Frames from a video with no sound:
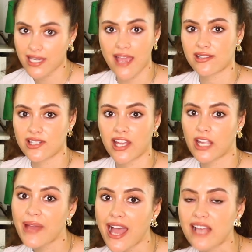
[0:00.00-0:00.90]
test and
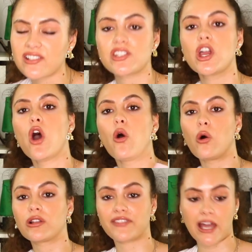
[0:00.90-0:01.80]
I passed.
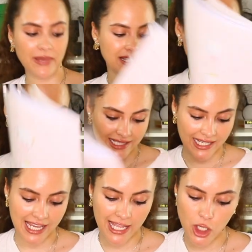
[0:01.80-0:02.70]
All of that business is in
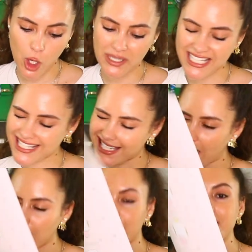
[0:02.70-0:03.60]
here. Nobody can
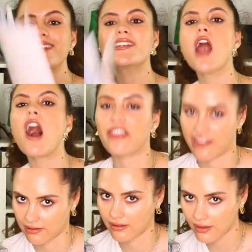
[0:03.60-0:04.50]
tell me
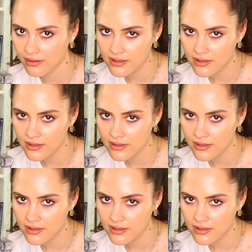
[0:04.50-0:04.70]
nothing.